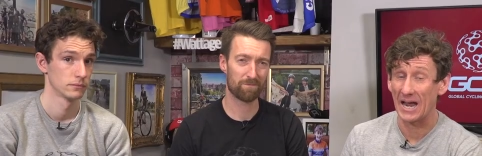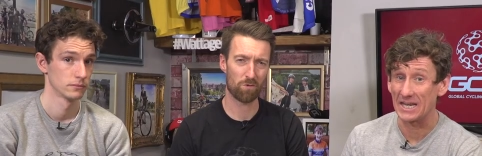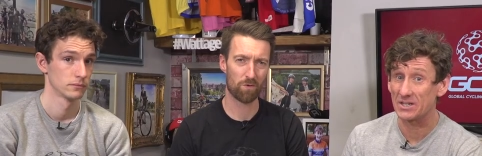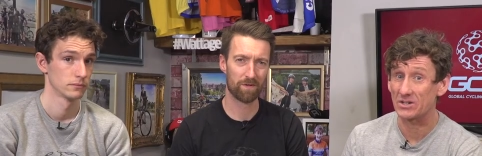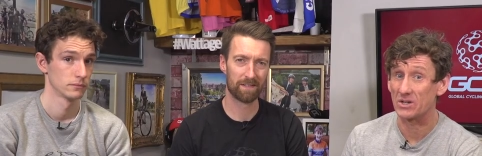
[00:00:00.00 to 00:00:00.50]

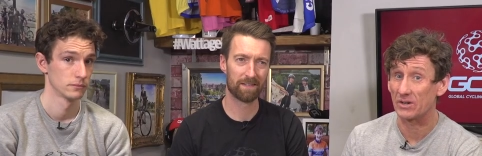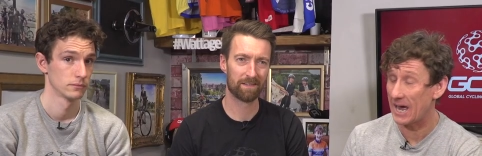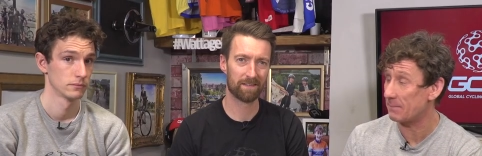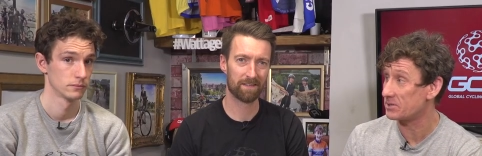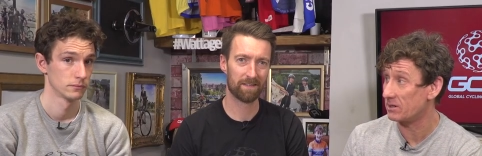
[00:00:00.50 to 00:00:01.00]
Speaker 1: and it does
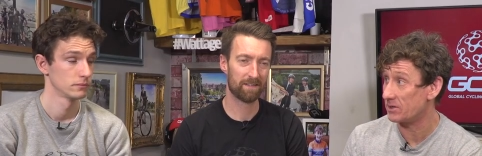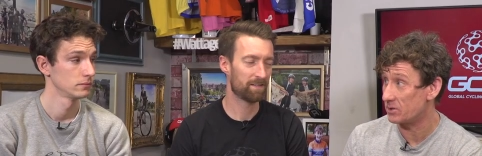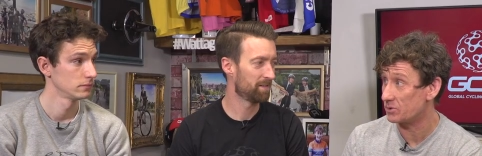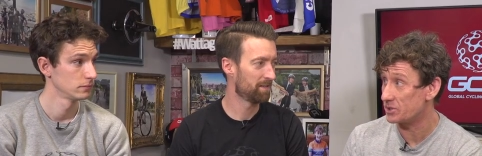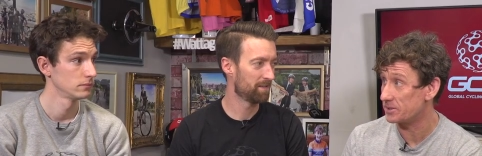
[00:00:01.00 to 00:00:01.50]
look
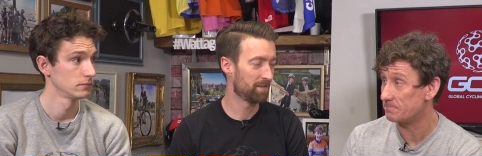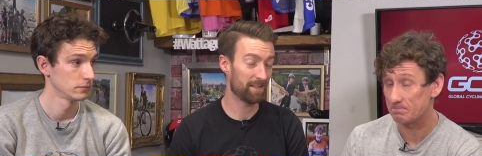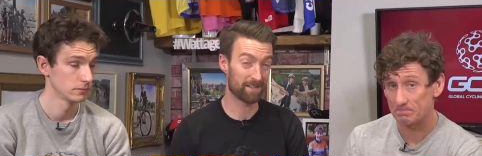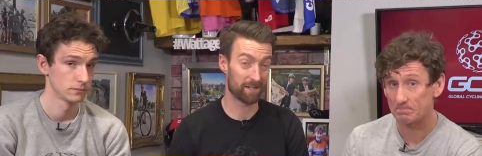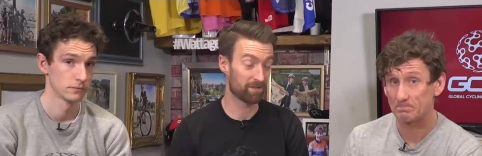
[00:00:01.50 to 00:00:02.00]
absolutely gorgeous.
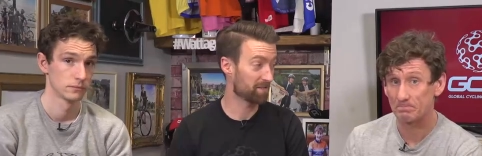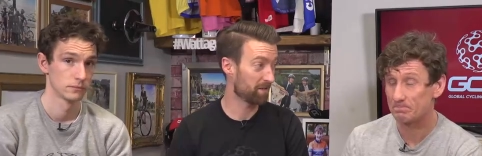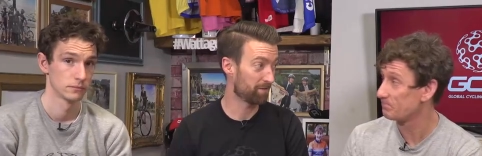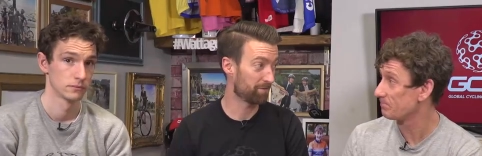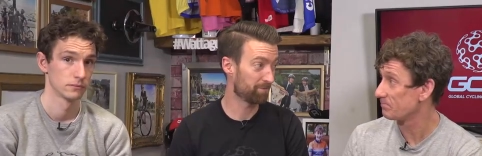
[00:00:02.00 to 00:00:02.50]
Speaker 2: That sounds
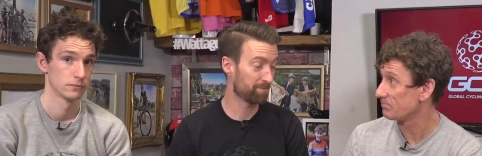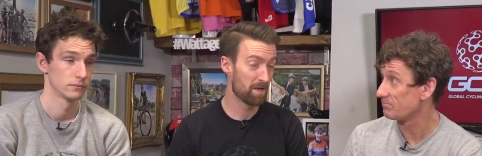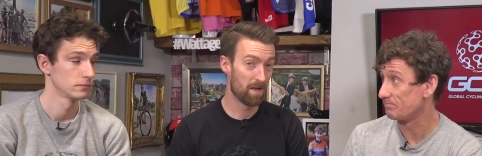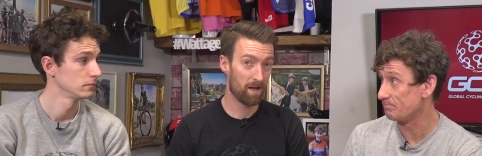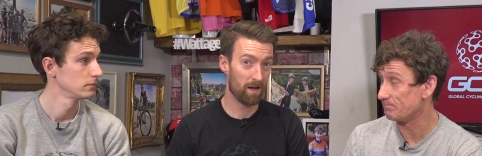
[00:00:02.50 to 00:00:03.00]
tough.
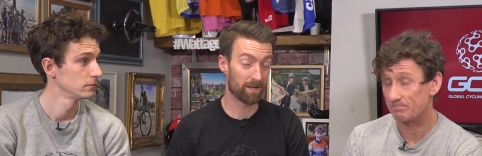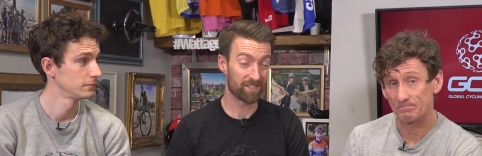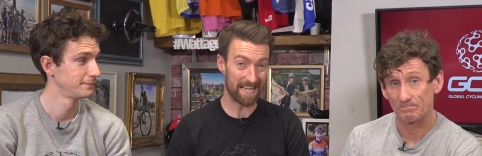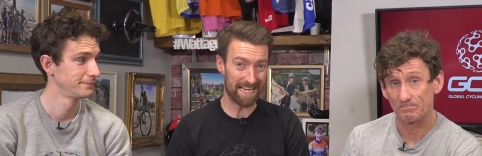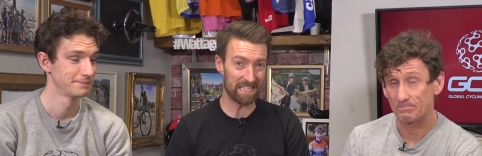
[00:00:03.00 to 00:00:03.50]
Mm.
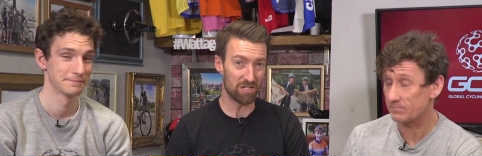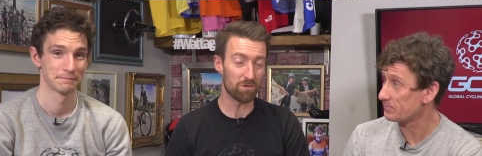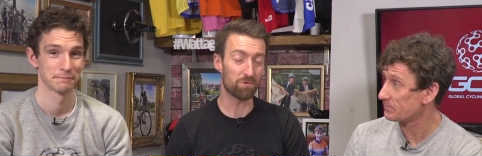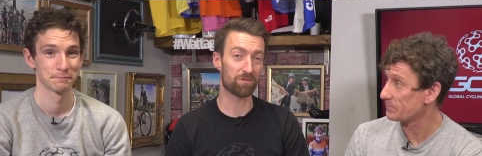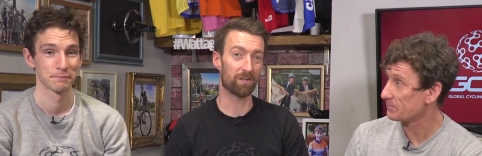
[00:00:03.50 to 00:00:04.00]
Uh, staying
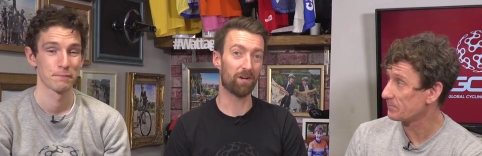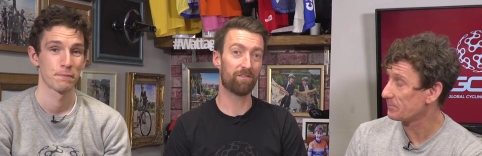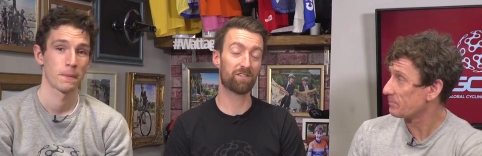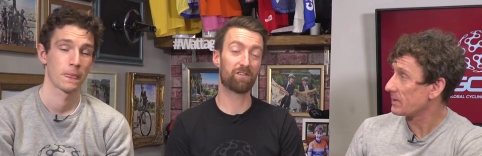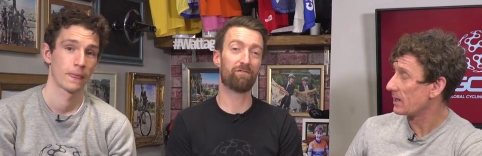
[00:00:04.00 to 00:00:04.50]
indoors,
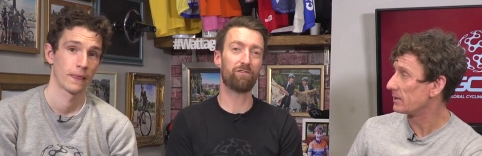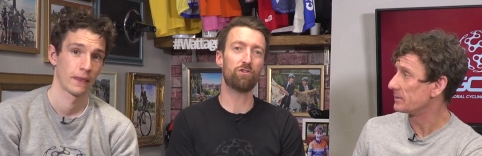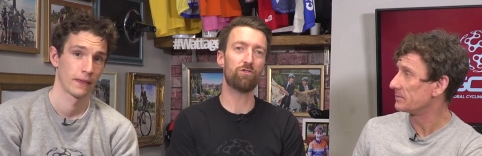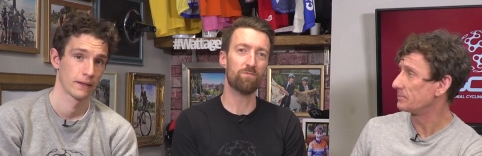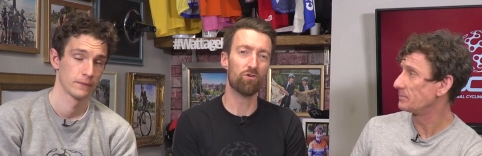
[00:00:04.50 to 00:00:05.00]
though, for just a
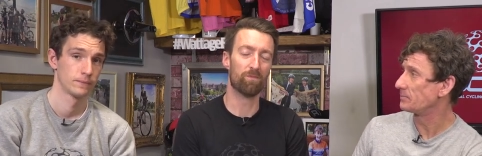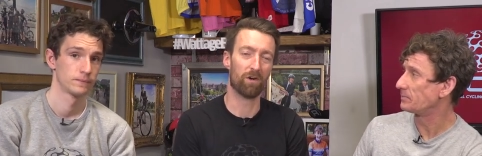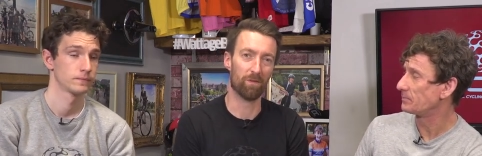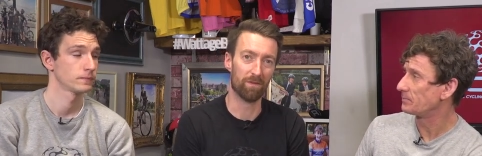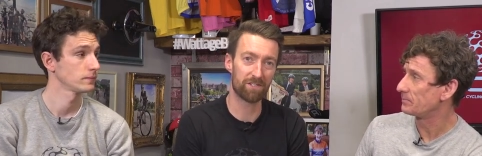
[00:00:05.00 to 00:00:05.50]
few
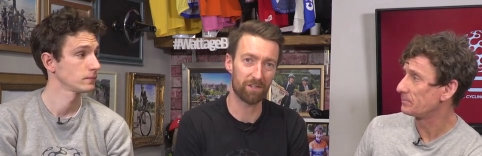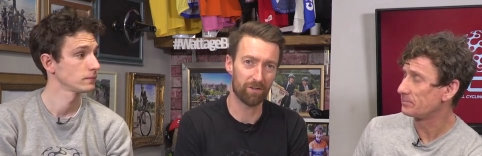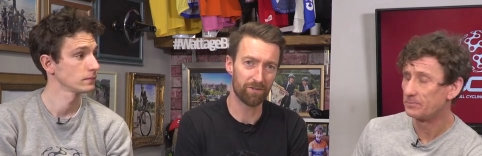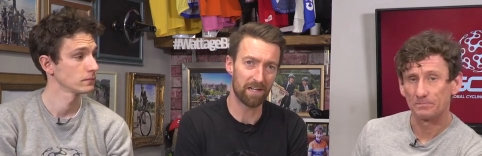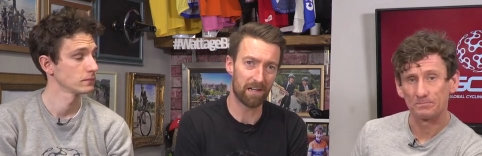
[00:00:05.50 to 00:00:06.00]
more
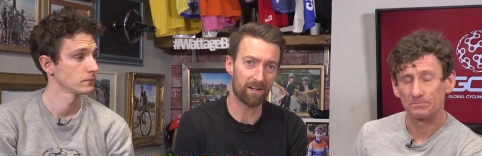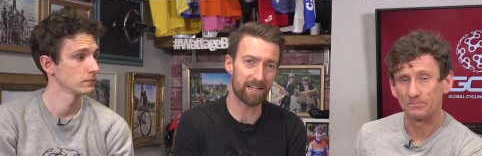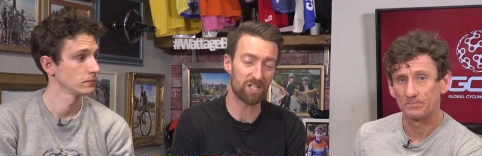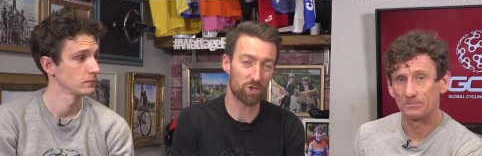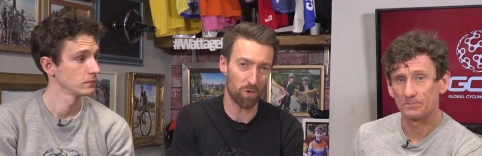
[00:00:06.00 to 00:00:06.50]
moments,
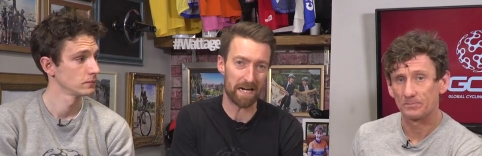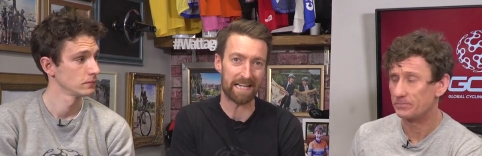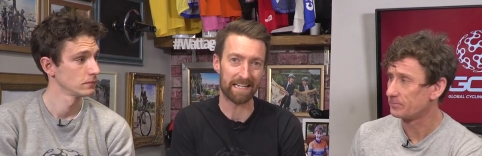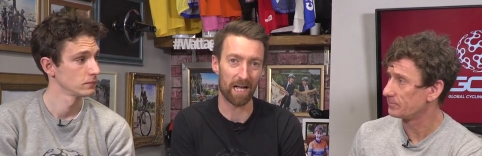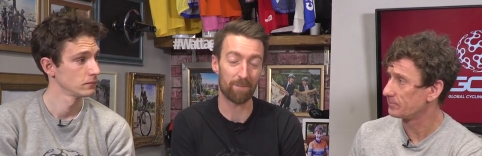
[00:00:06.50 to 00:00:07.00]
online
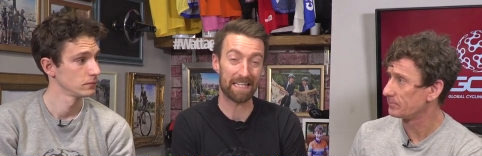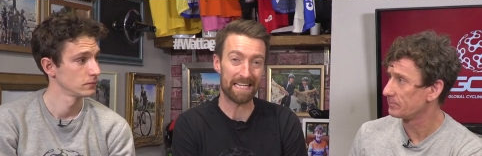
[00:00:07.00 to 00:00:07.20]
training app